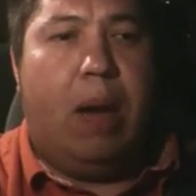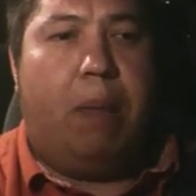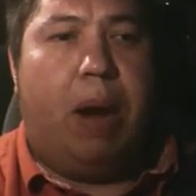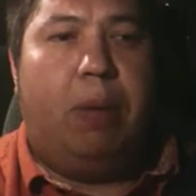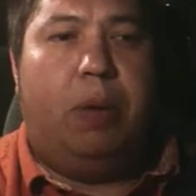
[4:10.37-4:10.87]

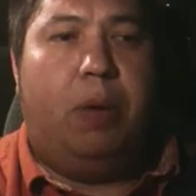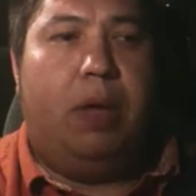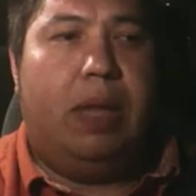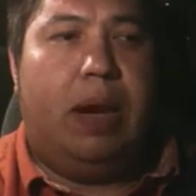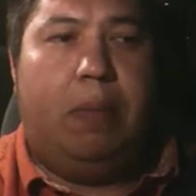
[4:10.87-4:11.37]
Probably
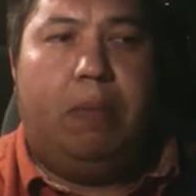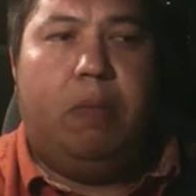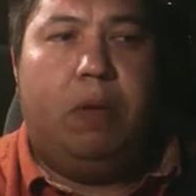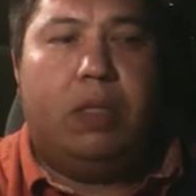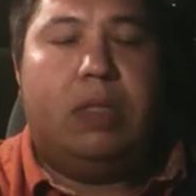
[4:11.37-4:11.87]
one that I
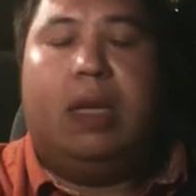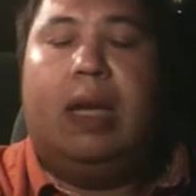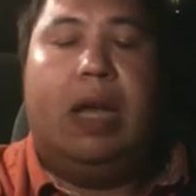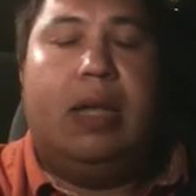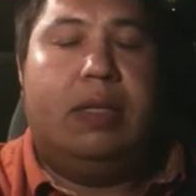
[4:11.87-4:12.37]
wouldn't see
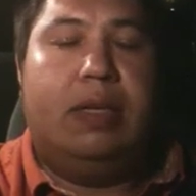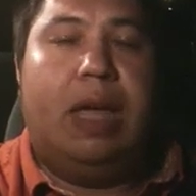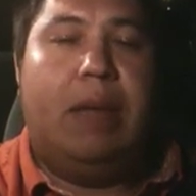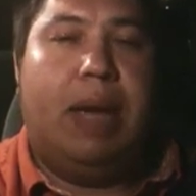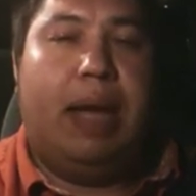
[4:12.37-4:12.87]
again until it
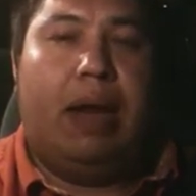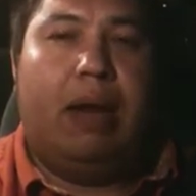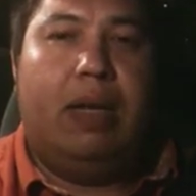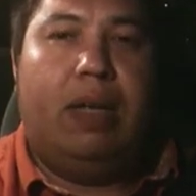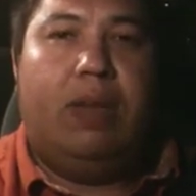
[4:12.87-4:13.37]
came back out
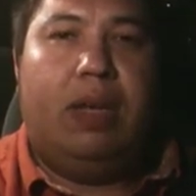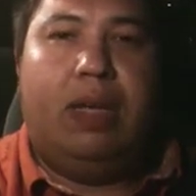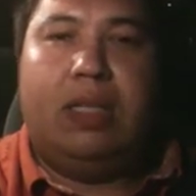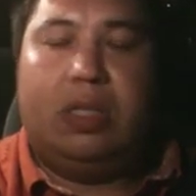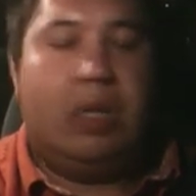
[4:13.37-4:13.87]
on
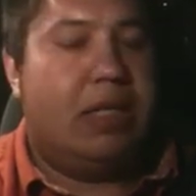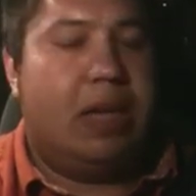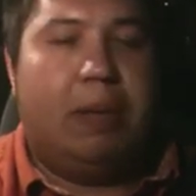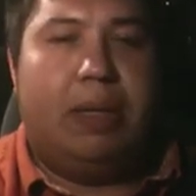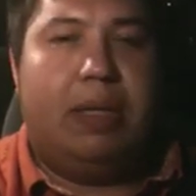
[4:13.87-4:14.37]
DVD, just because
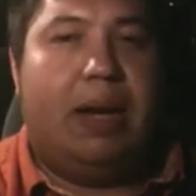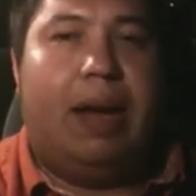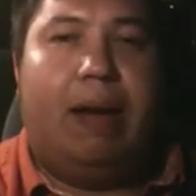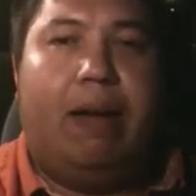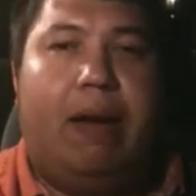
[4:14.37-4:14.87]
I'm a
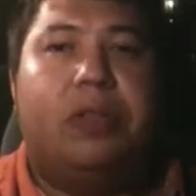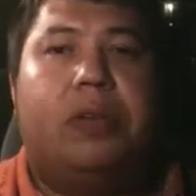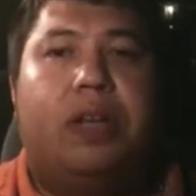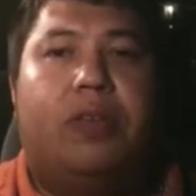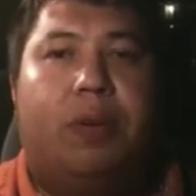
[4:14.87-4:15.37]
die-hard
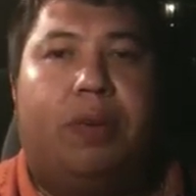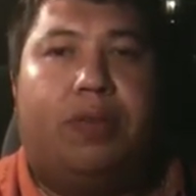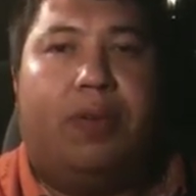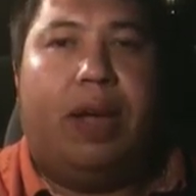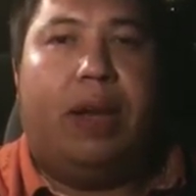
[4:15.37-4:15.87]
Transformers
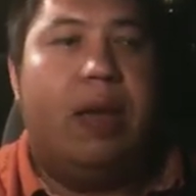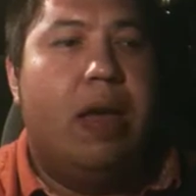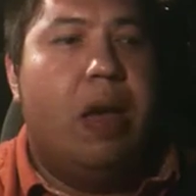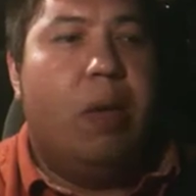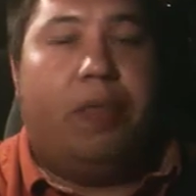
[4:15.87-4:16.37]
fan.
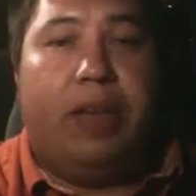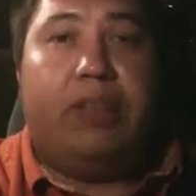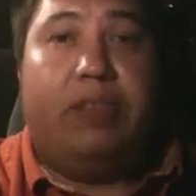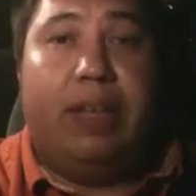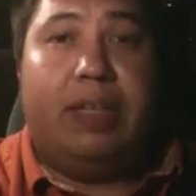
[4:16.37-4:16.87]
Well,
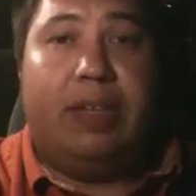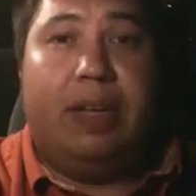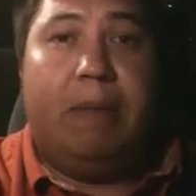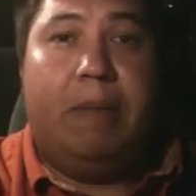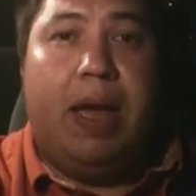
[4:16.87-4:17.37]
thanks for
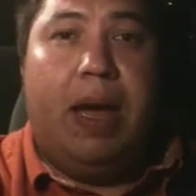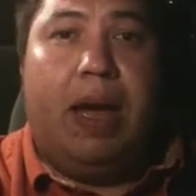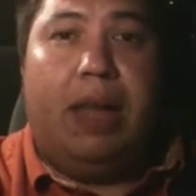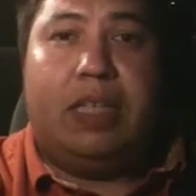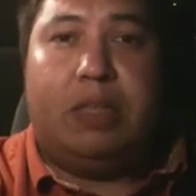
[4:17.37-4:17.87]
listening.
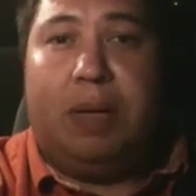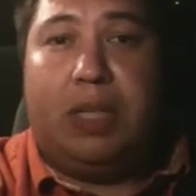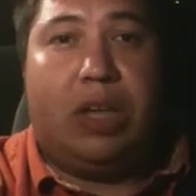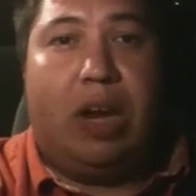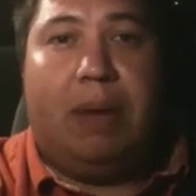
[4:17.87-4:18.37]
This is being
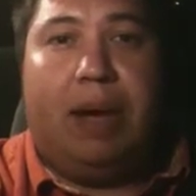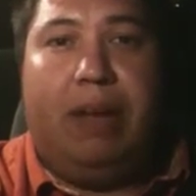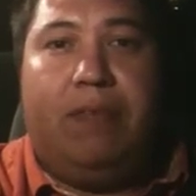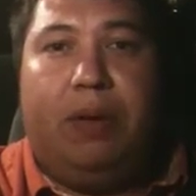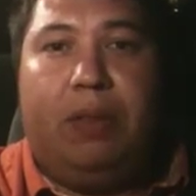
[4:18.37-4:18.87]
shot on
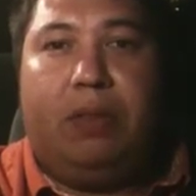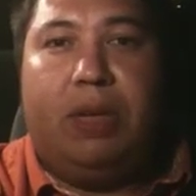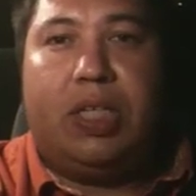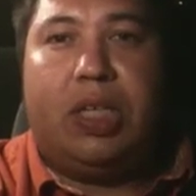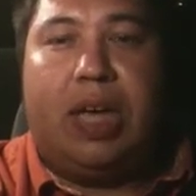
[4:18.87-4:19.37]
my iPhone
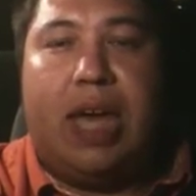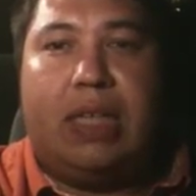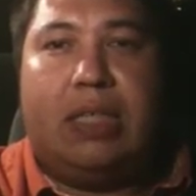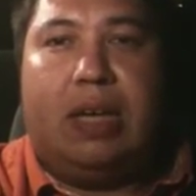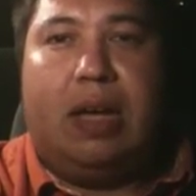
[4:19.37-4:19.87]

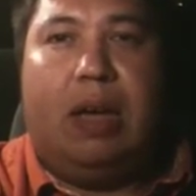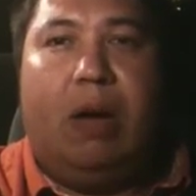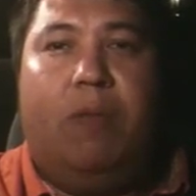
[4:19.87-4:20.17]
3GS.